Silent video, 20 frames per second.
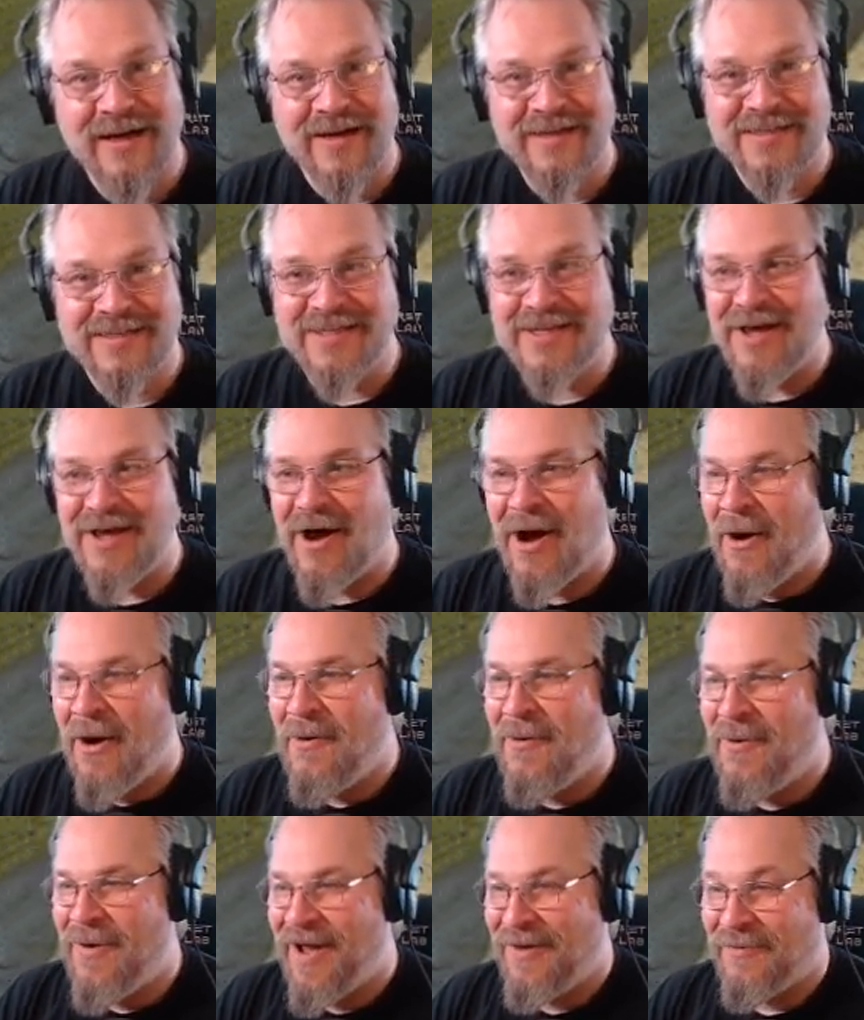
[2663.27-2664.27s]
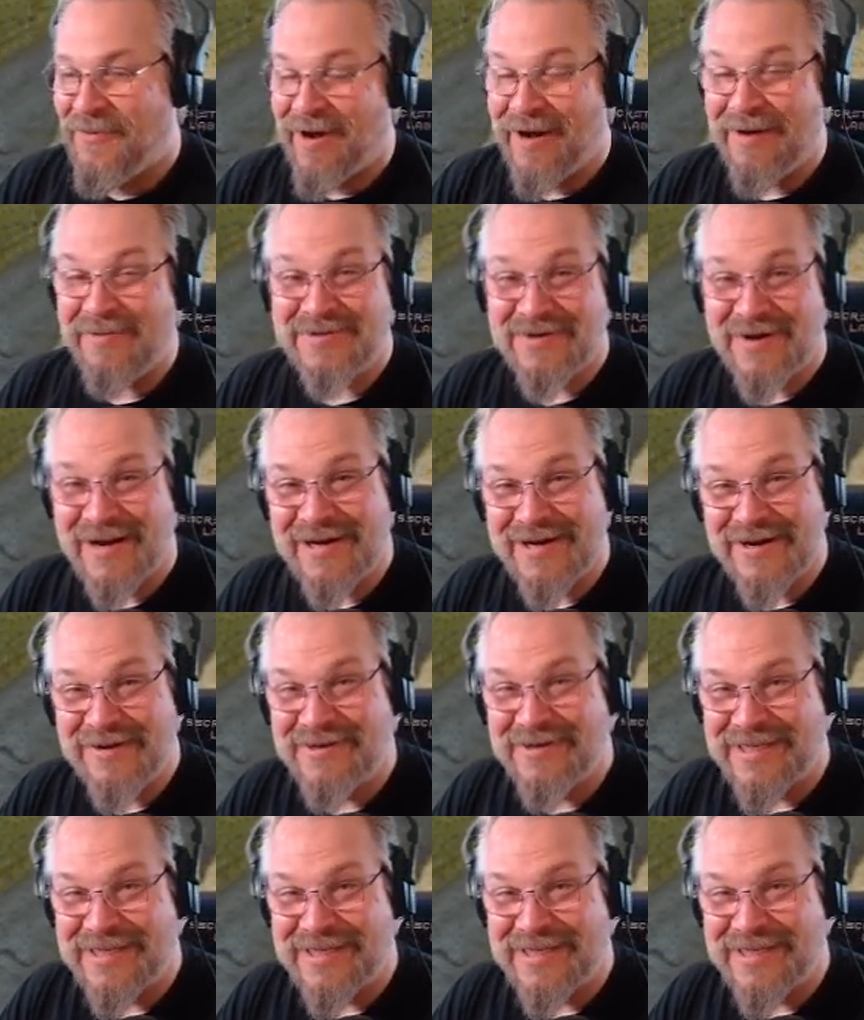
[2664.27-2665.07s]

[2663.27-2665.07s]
So what I'm trying to do